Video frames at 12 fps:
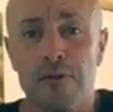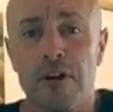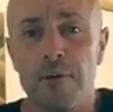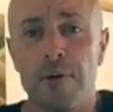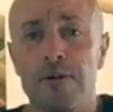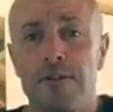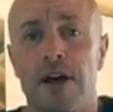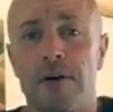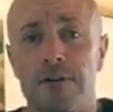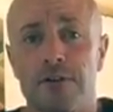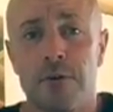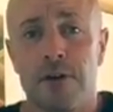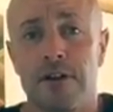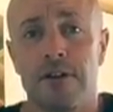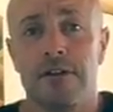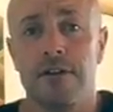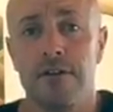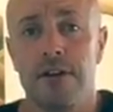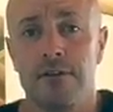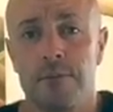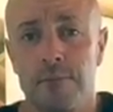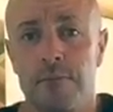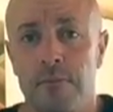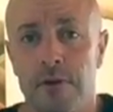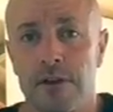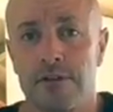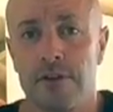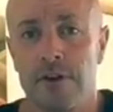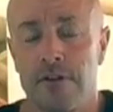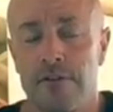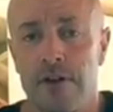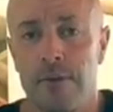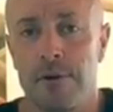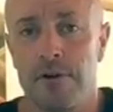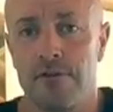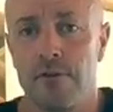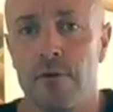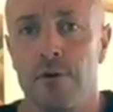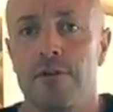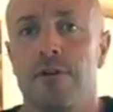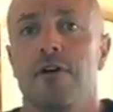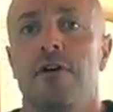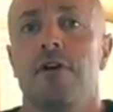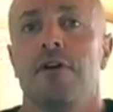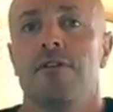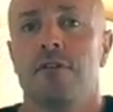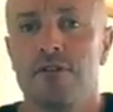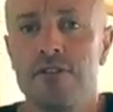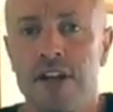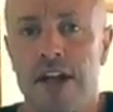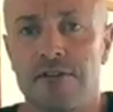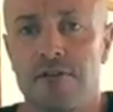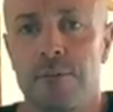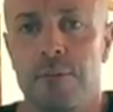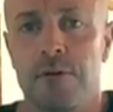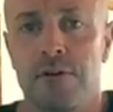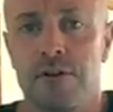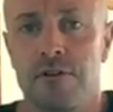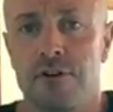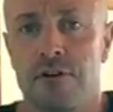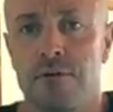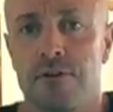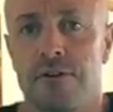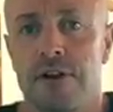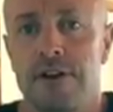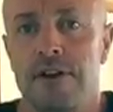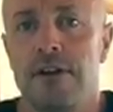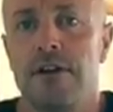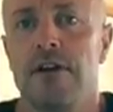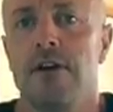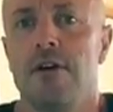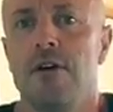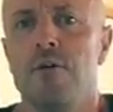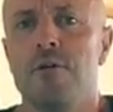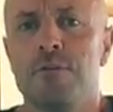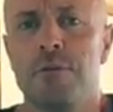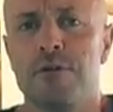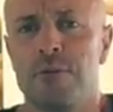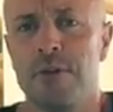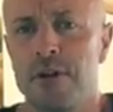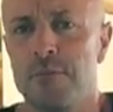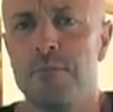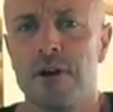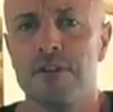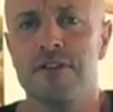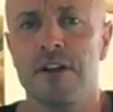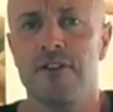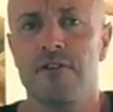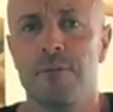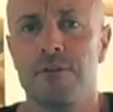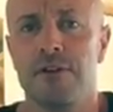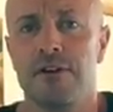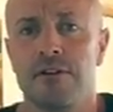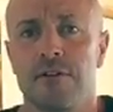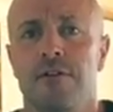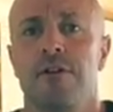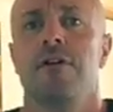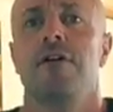your elbows out you need to exert a fair bit of force. So it's naturally pulling your shoulders in, which puts me in a much safer position.